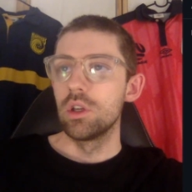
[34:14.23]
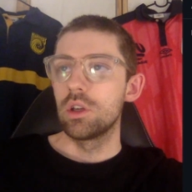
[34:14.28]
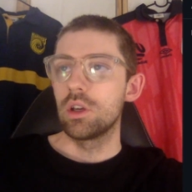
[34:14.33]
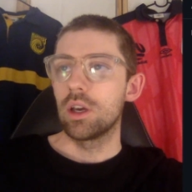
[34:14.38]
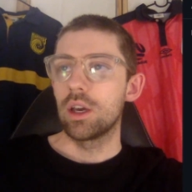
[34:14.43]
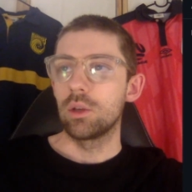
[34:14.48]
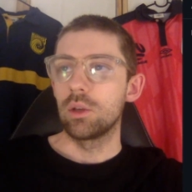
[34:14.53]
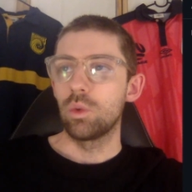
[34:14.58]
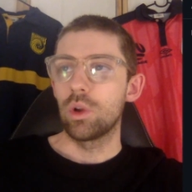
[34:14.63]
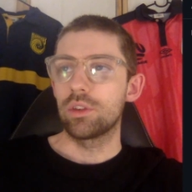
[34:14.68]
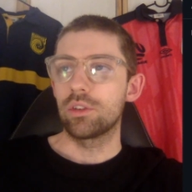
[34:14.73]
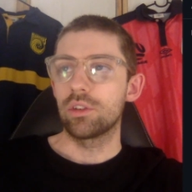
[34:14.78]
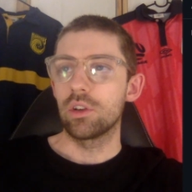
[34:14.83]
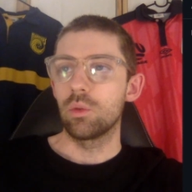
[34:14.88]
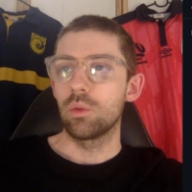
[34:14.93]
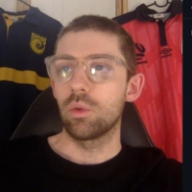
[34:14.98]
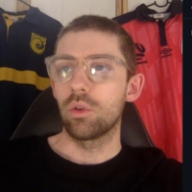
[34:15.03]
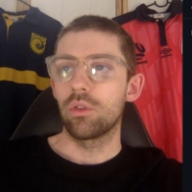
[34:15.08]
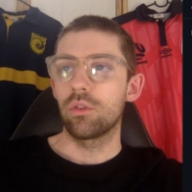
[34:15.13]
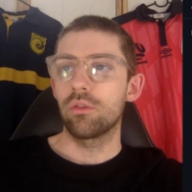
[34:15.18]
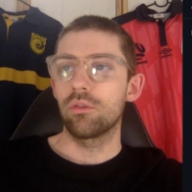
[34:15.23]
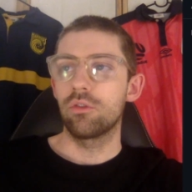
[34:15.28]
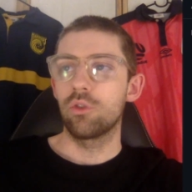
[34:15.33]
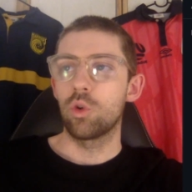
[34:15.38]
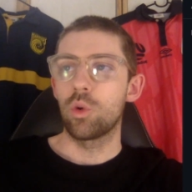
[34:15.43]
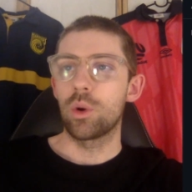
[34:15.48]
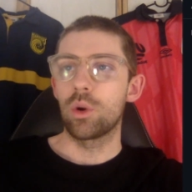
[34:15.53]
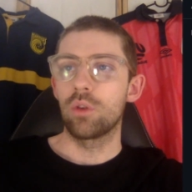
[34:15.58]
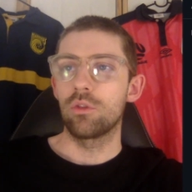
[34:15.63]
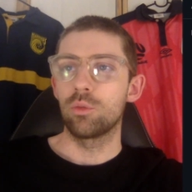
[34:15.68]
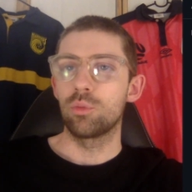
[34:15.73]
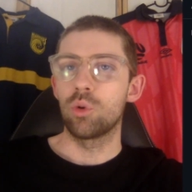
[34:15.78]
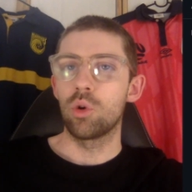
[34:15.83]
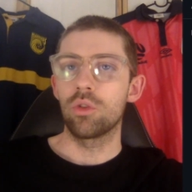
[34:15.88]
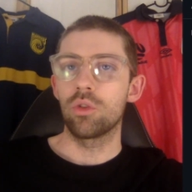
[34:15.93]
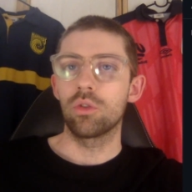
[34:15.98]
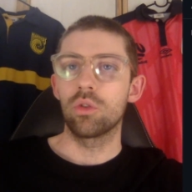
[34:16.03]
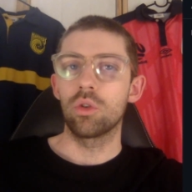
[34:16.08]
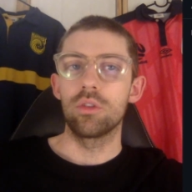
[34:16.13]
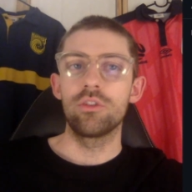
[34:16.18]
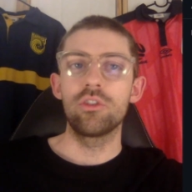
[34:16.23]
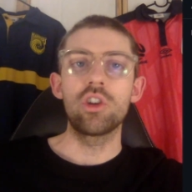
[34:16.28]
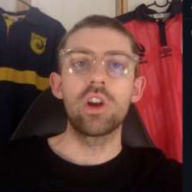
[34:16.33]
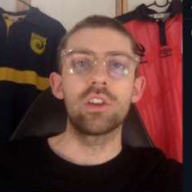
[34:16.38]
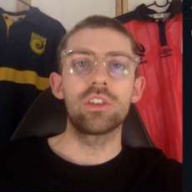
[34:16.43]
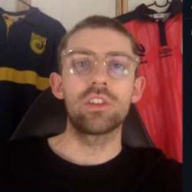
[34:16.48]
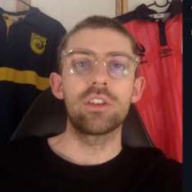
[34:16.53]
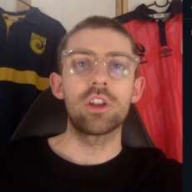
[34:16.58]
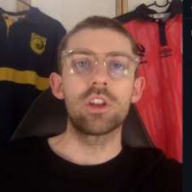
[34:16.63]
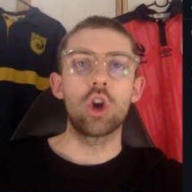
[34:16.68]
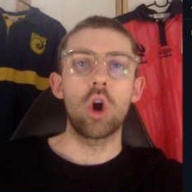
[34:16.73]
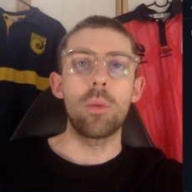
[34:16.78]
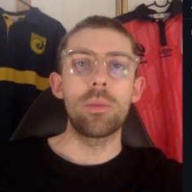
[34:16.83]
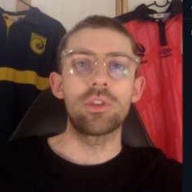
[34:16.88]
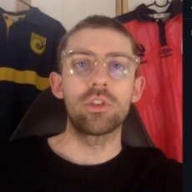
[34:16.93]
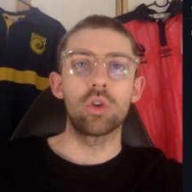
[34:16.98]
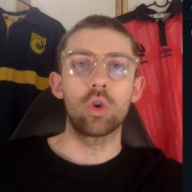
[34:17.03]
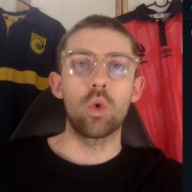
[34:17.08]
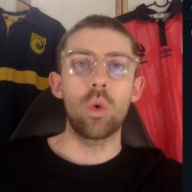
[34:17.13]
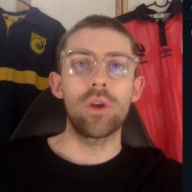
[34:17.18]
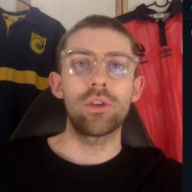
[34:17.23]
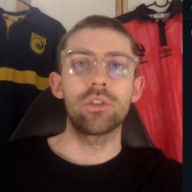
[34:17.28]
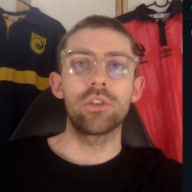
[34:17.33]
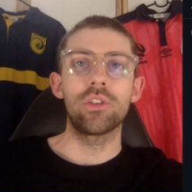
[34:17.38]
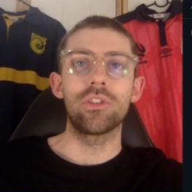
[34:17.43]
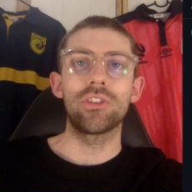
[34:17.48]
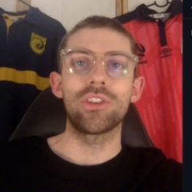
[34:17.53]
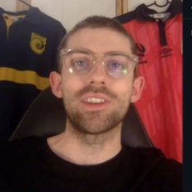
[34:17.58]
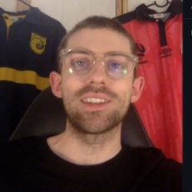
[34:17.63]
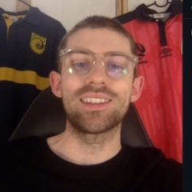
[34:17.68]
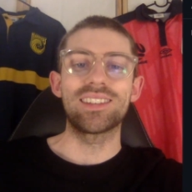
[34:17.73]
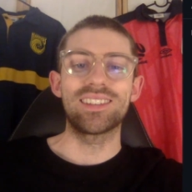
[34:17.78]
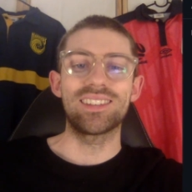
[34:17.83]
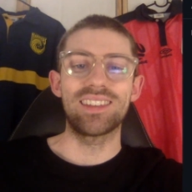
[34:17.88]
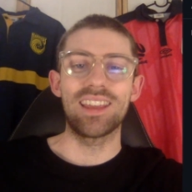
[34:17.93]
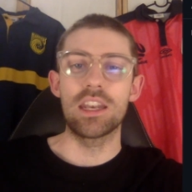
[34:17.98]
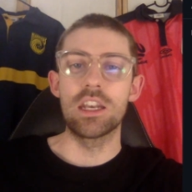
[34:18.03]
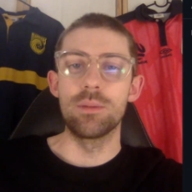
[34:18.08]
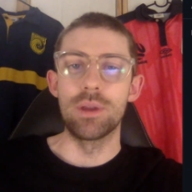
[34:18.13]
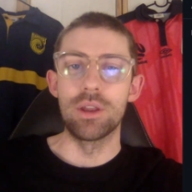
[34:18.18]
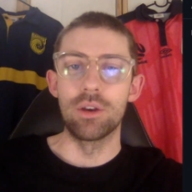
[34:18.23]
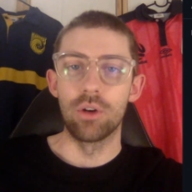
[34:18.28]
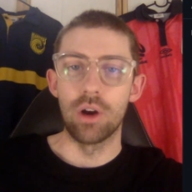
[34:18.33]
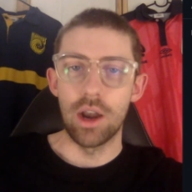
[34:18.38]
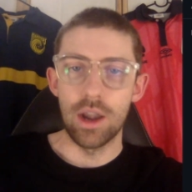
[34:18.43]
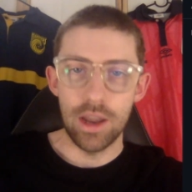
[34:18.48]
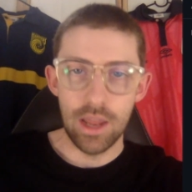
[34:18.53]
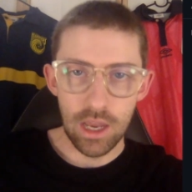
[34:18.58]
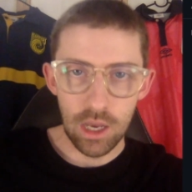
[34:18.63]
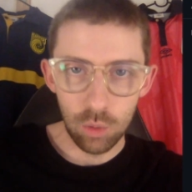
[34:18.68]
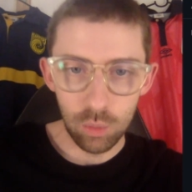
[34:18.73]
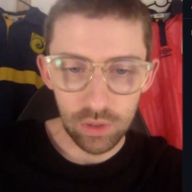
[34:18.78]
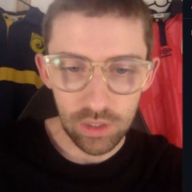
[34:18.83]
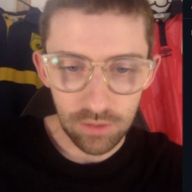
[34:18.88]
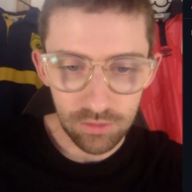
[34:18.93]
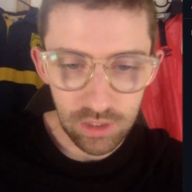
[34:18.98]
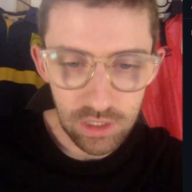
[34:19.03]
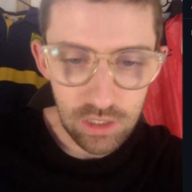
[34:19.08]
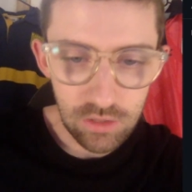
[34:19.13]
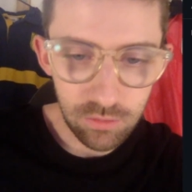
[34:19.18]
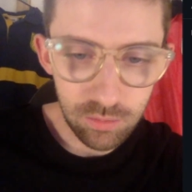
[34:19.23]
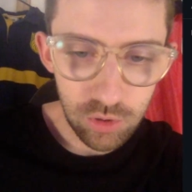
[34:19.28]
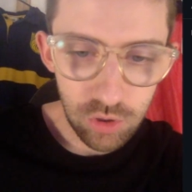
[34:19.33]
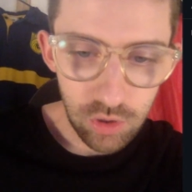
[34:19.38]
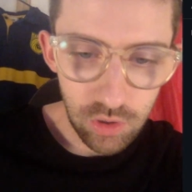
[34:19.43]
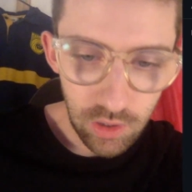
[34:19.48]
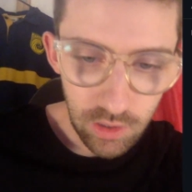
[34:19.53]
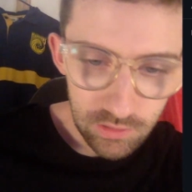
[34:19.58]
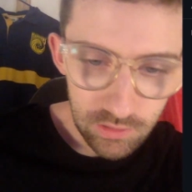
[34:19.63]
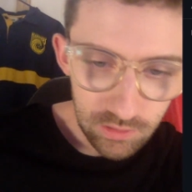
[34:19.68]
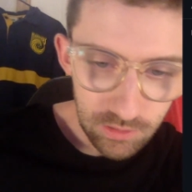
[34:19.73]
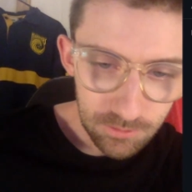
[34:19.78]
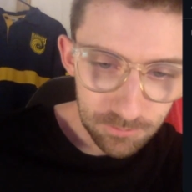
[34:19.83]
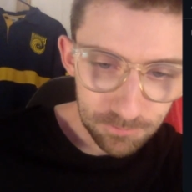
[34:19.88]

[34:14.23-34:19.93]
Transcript: And West Sydney Wanderers 4-1 over Perth Glory. If you guys have any comments or questions, send them in right now. We'd love to hear from you guys.